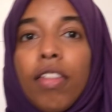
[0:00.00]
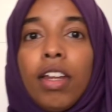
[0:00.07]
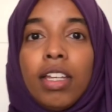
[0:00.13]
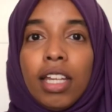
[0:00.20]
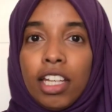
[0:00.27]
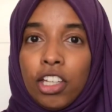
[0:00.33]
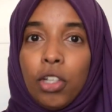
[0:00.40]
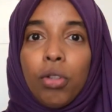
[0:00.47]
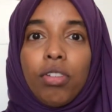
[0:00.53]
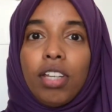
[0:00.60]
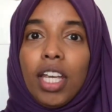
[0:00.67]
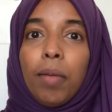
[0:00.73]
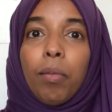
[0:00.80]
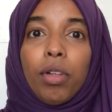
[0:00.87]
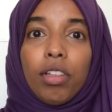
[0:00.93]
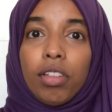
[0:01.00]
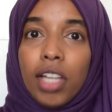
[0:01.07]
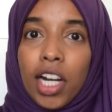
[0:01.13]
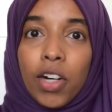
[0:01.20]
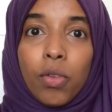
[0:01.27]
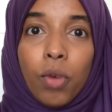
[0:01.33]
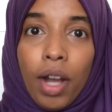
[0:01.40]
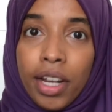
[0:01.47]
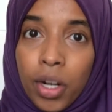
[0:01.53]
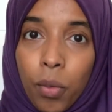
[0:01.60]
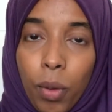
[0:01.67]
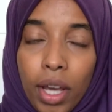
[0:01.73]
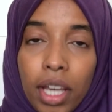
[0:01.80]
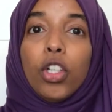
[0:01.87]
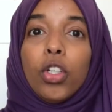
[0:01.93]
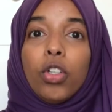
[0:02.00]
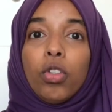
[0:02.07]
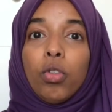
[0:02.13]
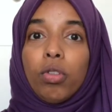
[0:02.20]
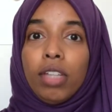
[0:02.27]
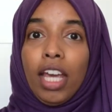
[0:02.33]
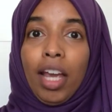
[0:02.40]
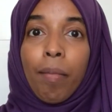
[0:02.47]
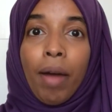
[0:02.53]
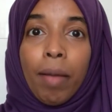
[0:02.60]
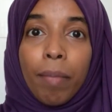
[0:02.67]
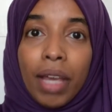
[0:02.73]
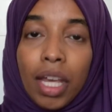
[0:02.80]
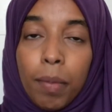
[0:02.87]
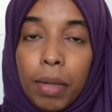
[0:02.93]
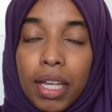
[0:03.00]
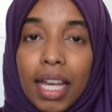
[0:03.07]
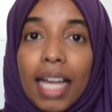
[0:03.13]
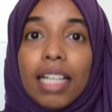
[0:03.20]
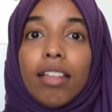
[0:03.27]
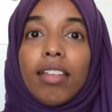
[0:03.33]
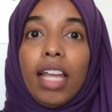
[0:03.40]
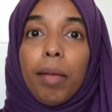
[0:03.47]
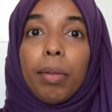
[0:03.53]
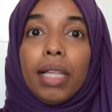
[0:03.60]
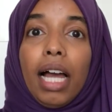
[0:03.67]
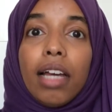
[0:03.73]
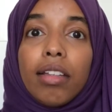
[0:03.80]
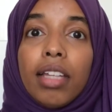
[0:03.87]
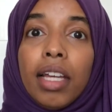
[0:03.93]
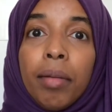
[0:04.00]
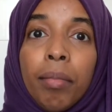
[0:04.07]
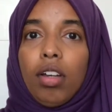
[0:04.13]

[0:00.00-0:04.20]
NICU team was there right away to take my baby and stabilize him,